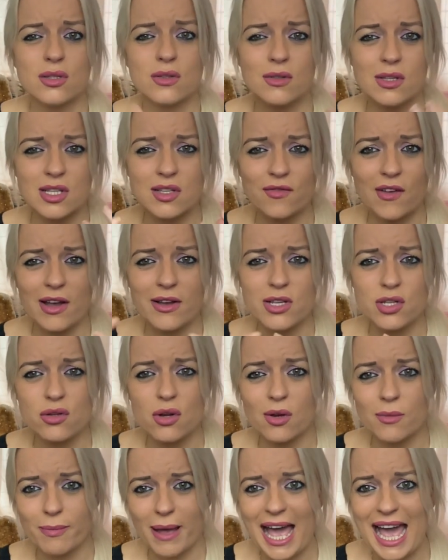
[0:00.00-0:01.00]
This very
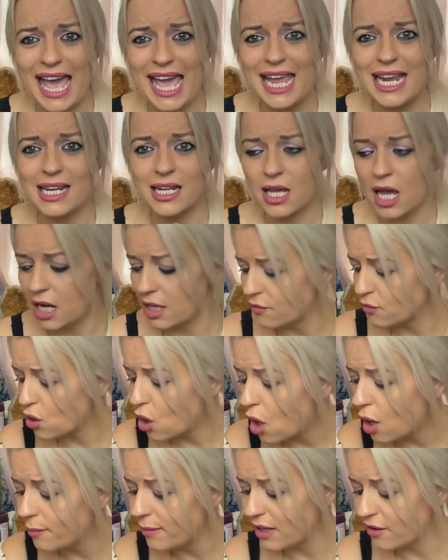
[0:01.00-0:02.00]
strong pain kind of
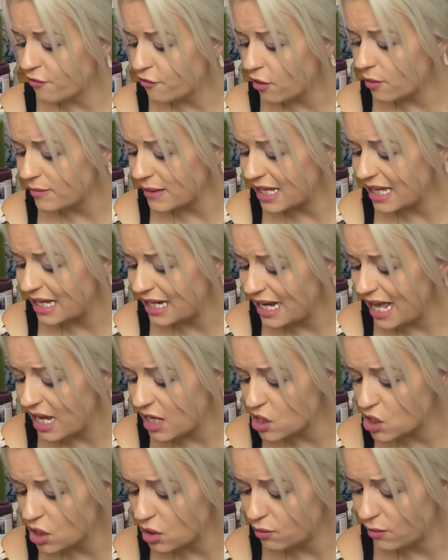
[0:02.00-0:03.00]
coming from the
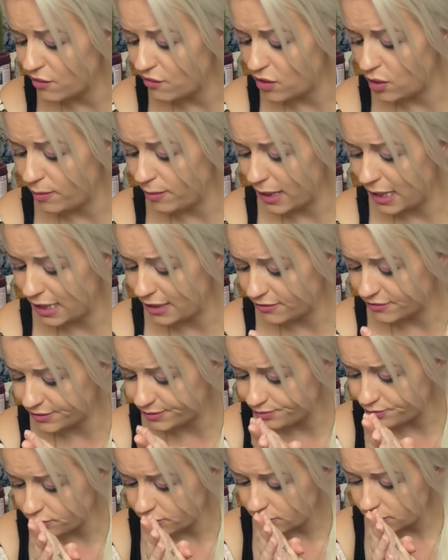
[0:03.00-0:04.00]
connection with you both.